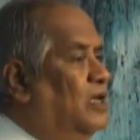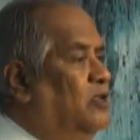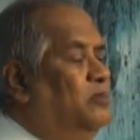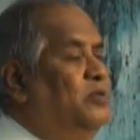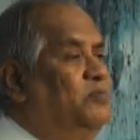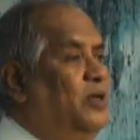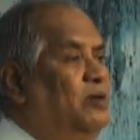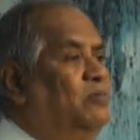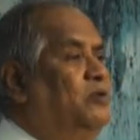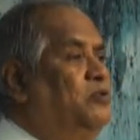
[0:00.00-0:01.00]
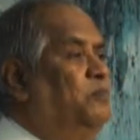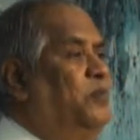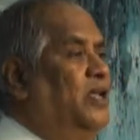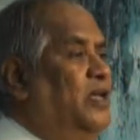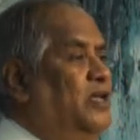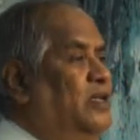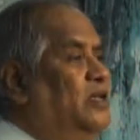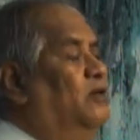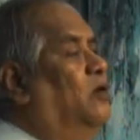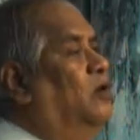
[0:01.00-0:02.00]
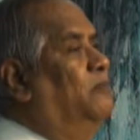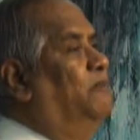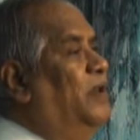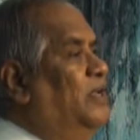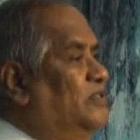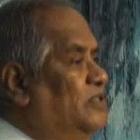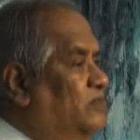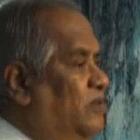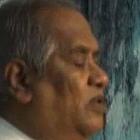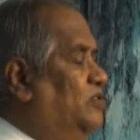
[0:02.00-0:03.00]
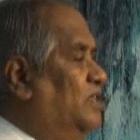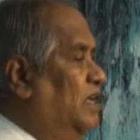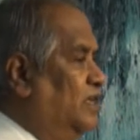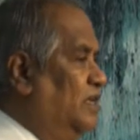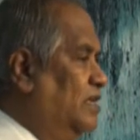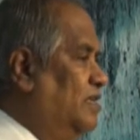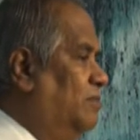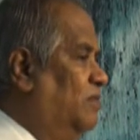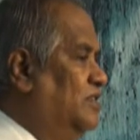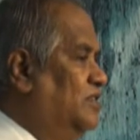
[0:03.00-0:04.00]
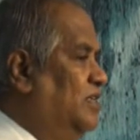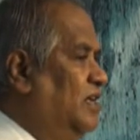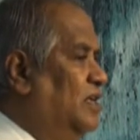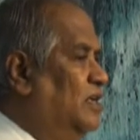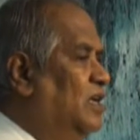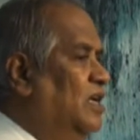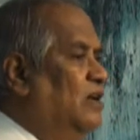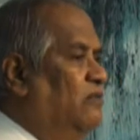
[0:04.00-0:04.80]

And you must be able to pray in all places when you're standing in the bus stand,